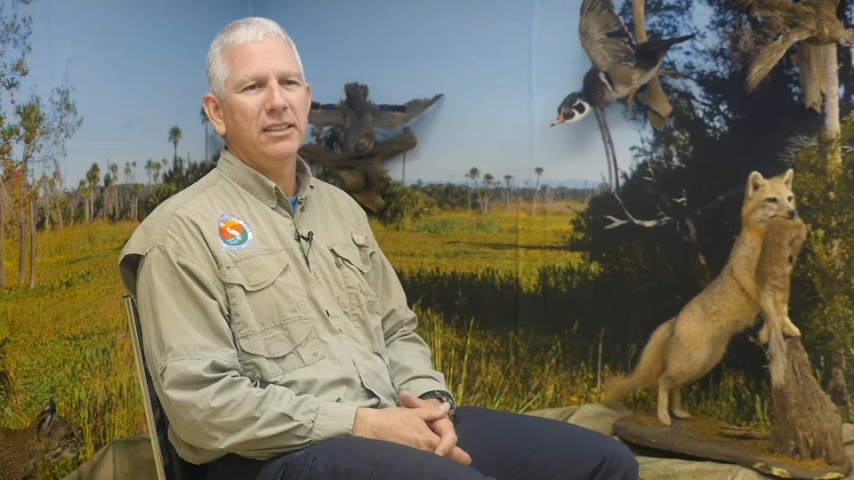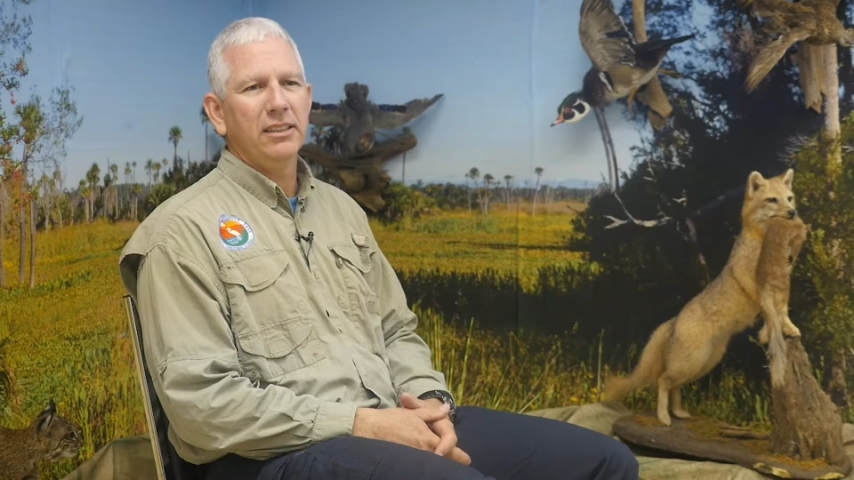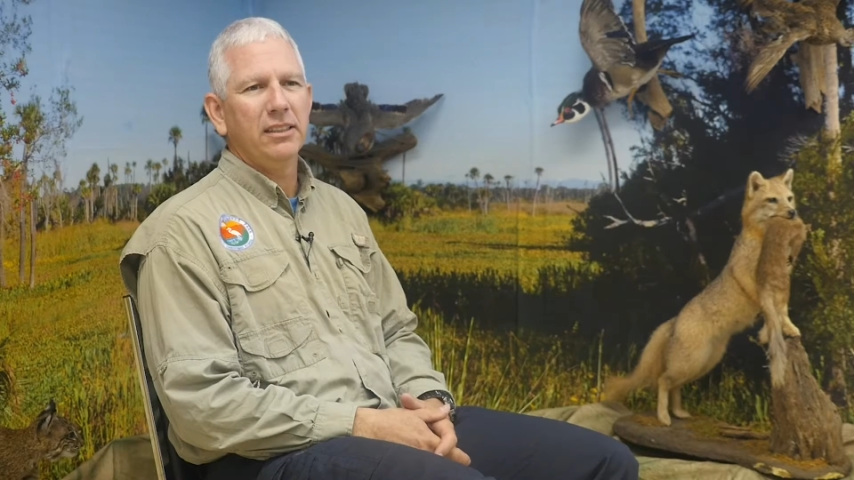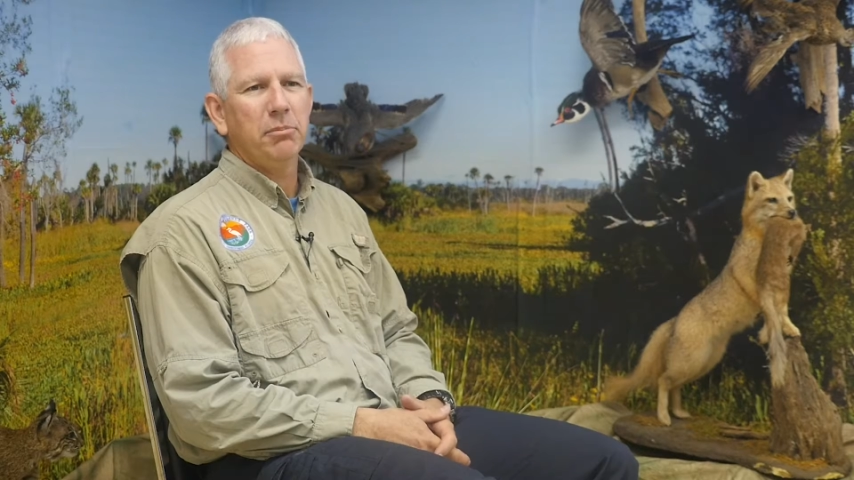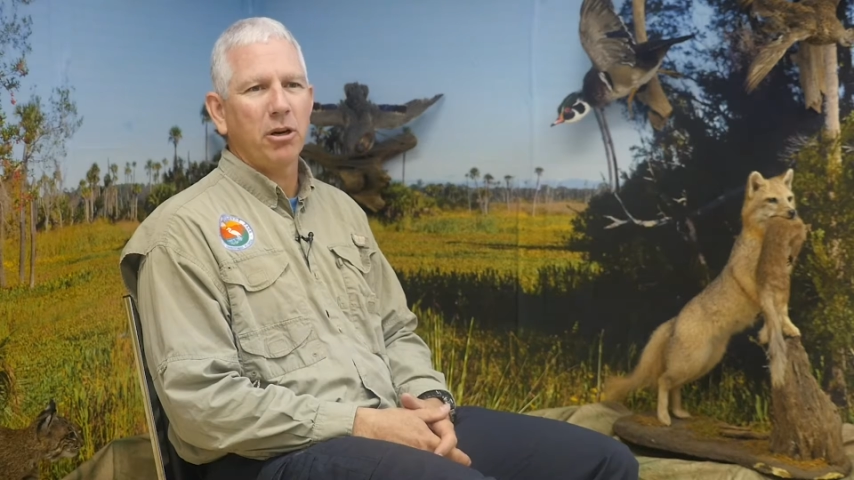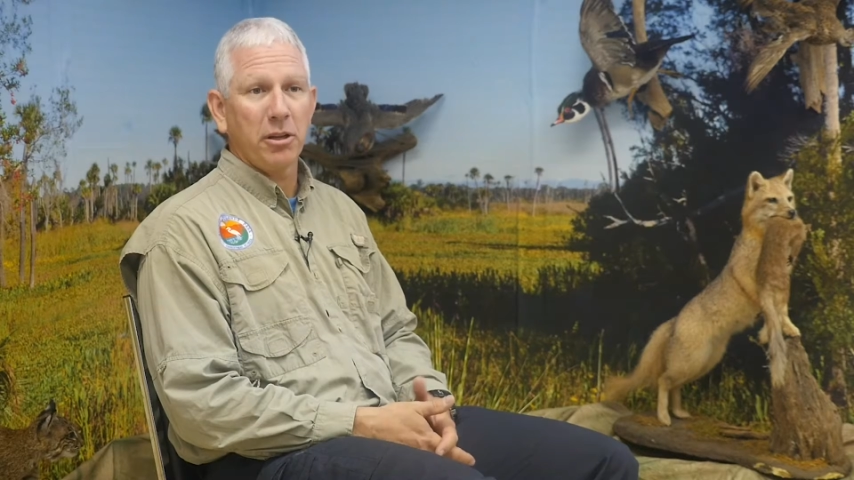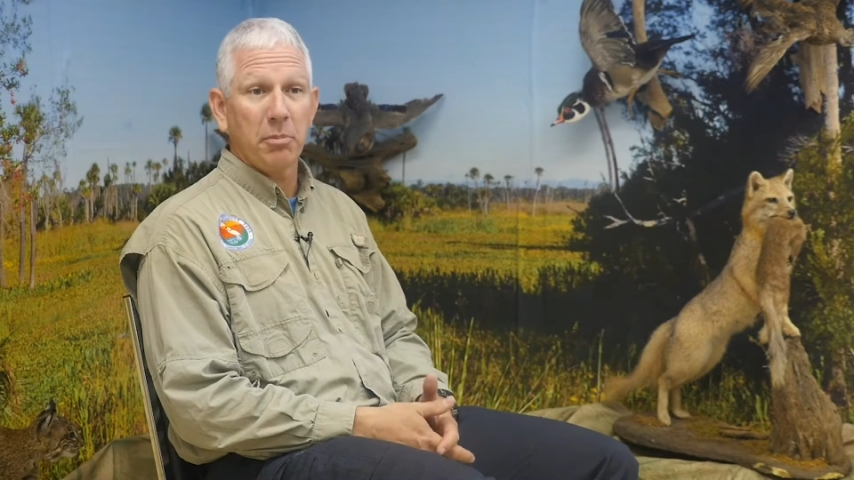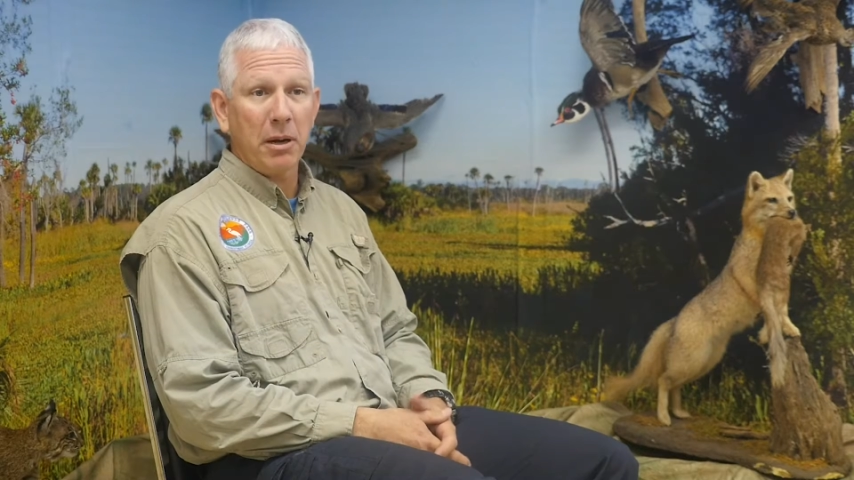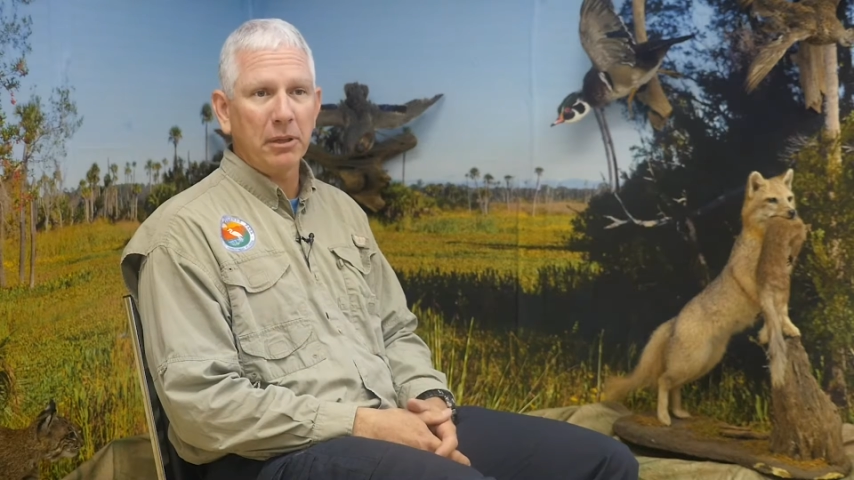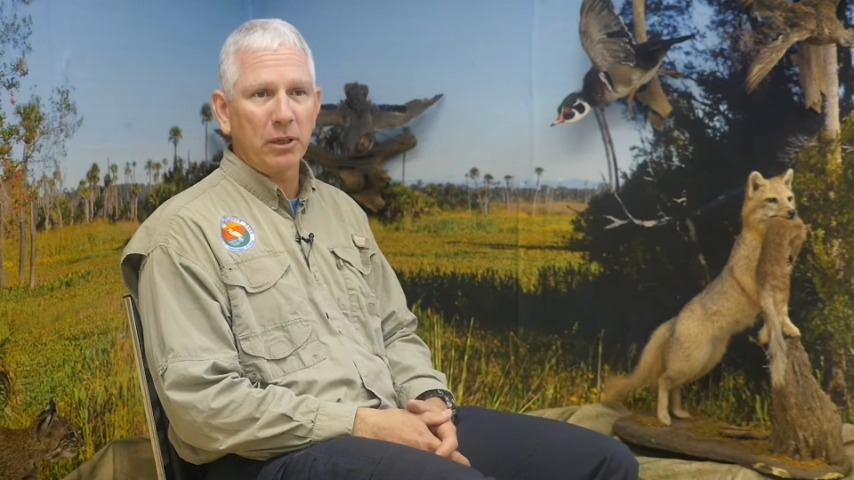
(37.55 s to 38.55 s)
part of the
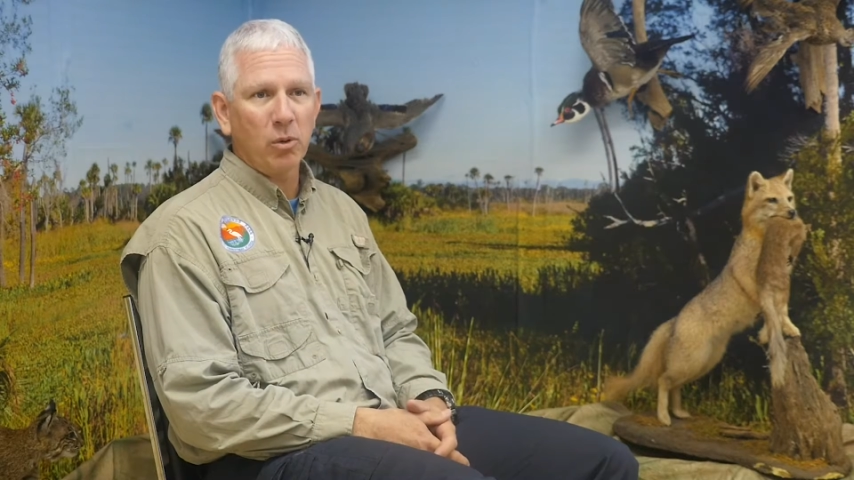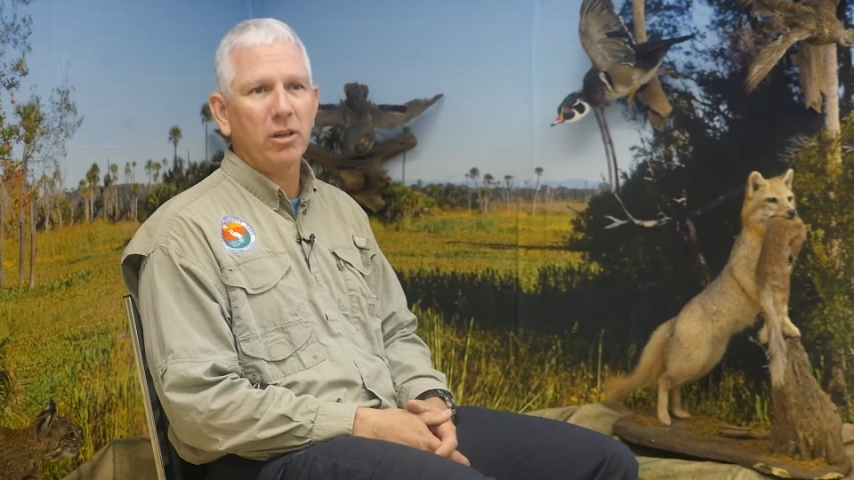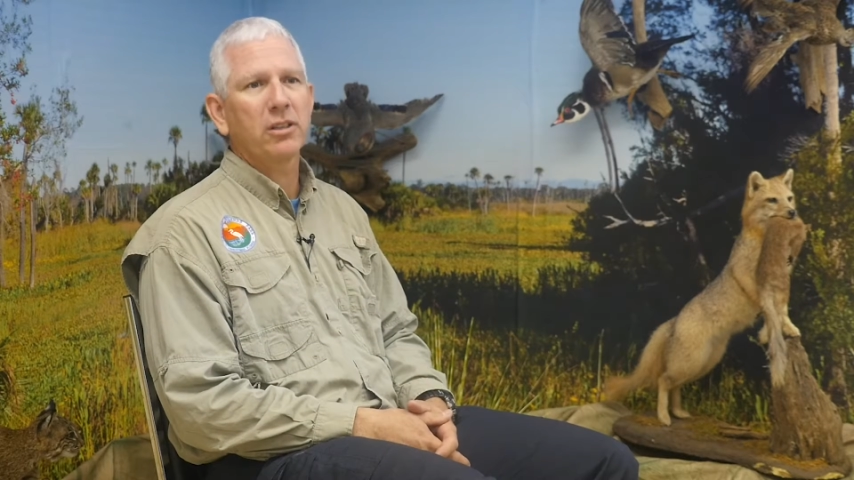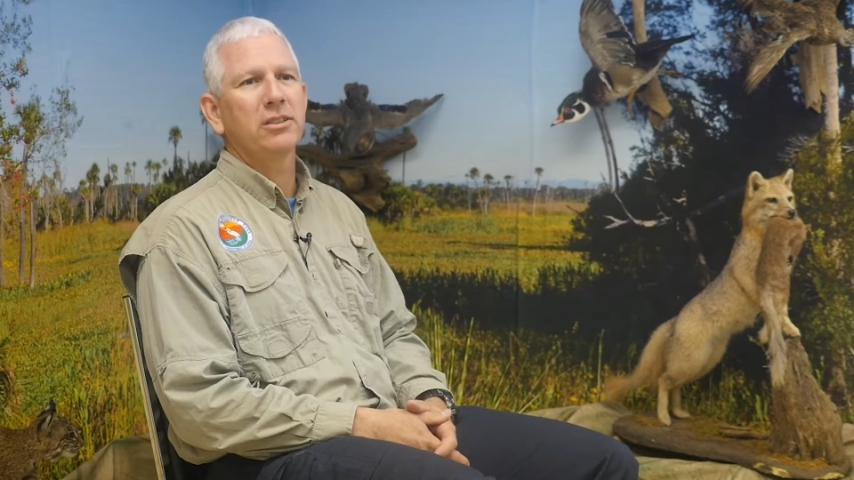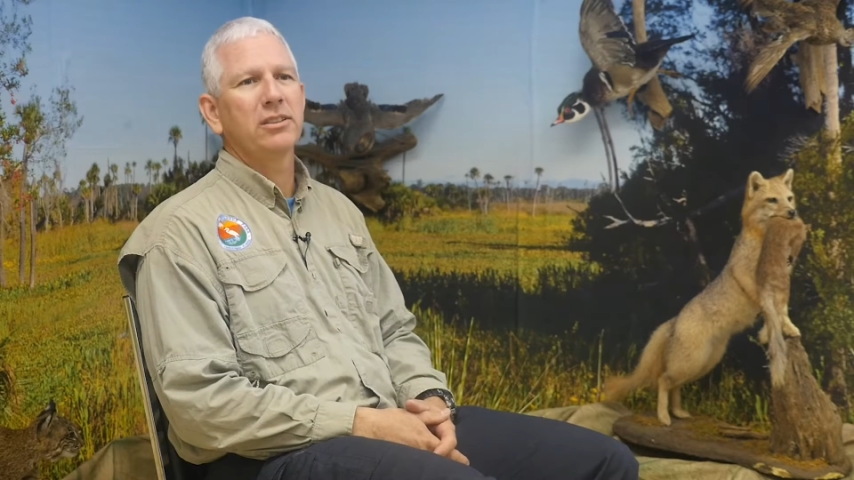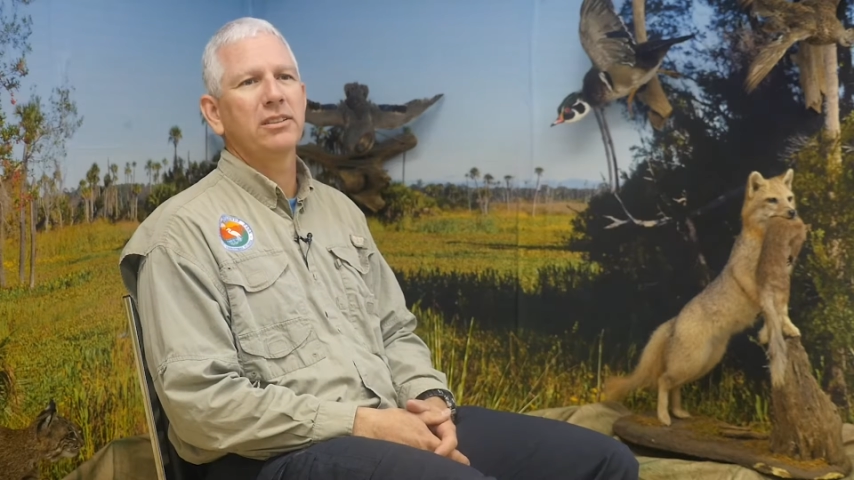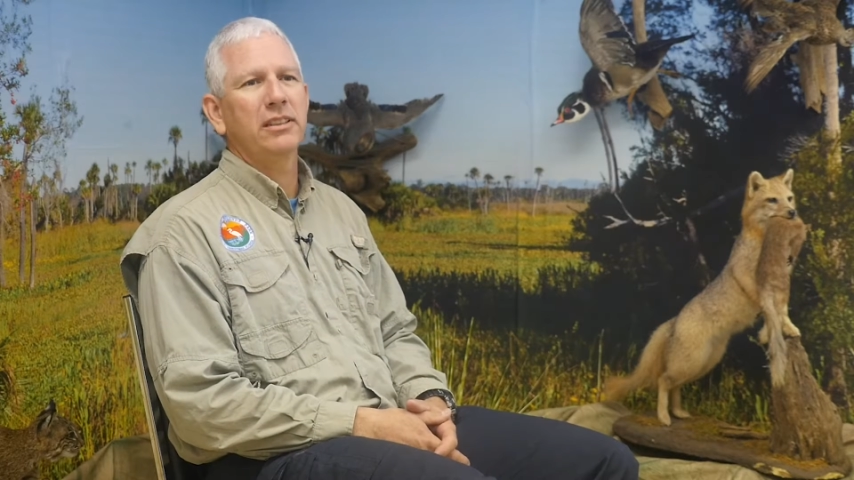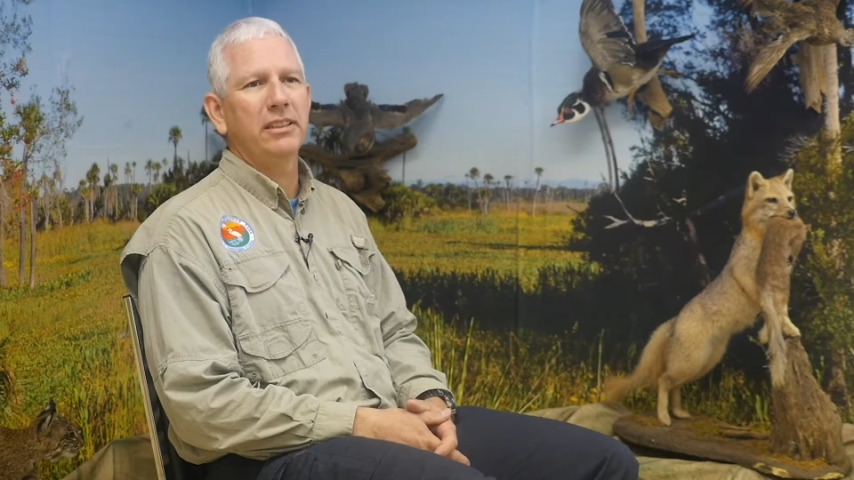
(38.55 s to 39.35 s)
Public Works